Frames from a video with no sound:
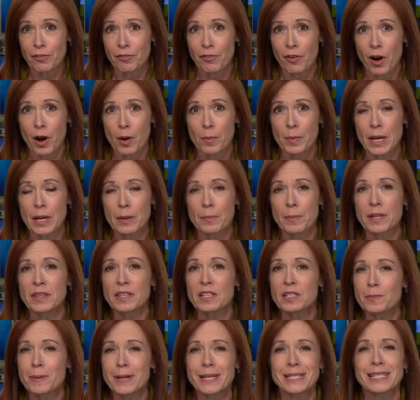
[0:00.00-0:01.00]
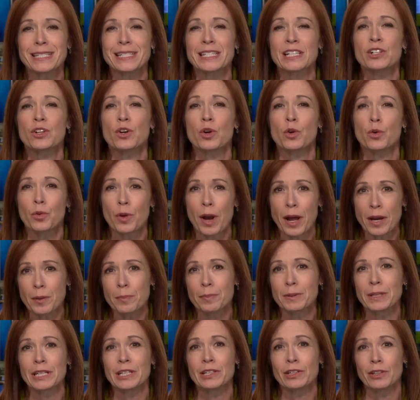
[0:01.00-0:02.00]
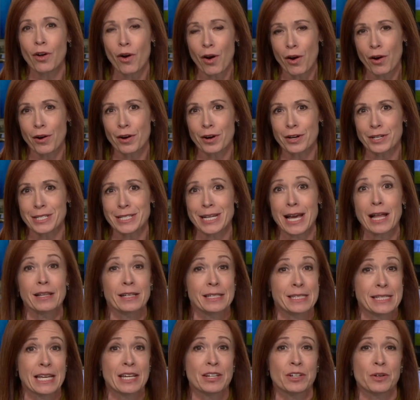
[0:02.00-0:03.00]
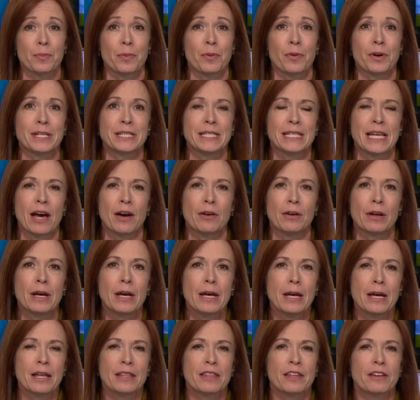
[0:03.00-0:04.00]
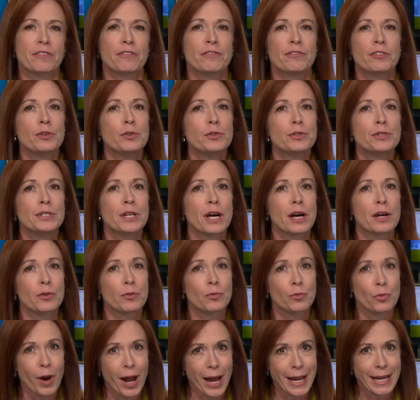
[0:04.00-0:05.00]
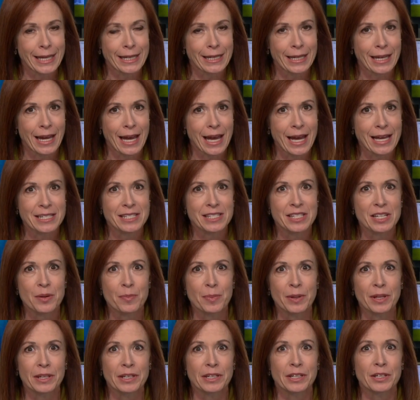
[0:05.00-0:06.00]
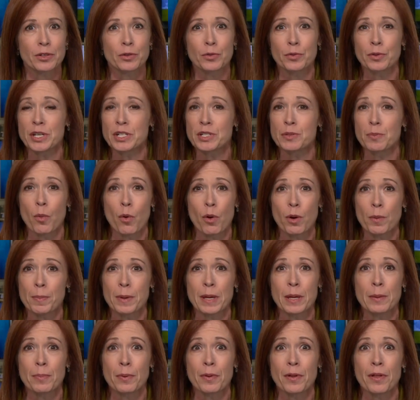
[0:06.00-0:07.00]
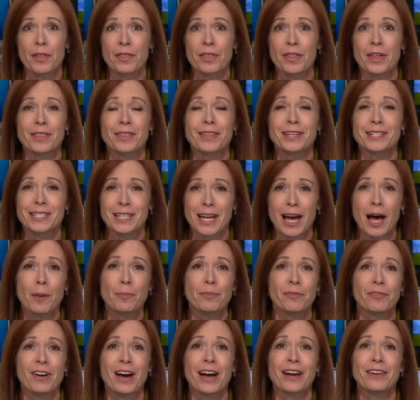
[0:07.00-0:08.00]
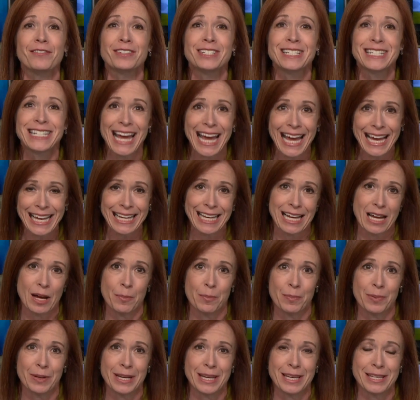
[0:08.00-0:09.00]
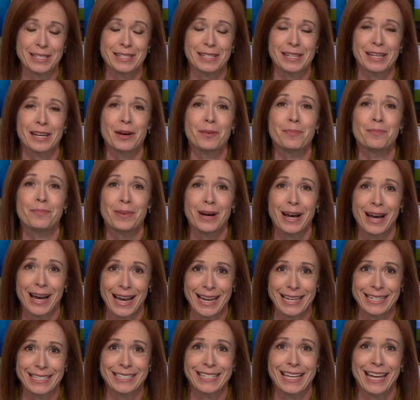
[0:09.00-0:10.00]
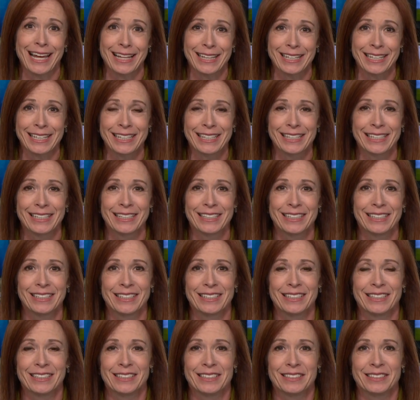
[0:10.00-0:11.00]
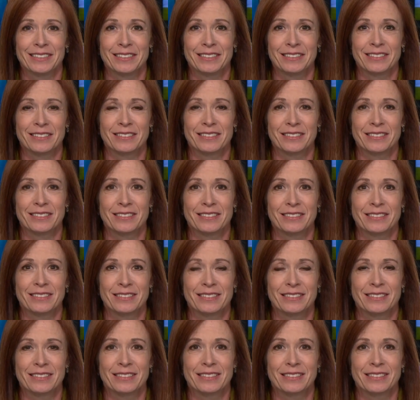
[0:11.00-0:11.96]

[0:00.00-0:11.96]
farming, but the space is incredibly large. Alexander points out that food done right has the ability to reach more people than the top 5 tech companies combined. Kelly? I'm curious, how do you get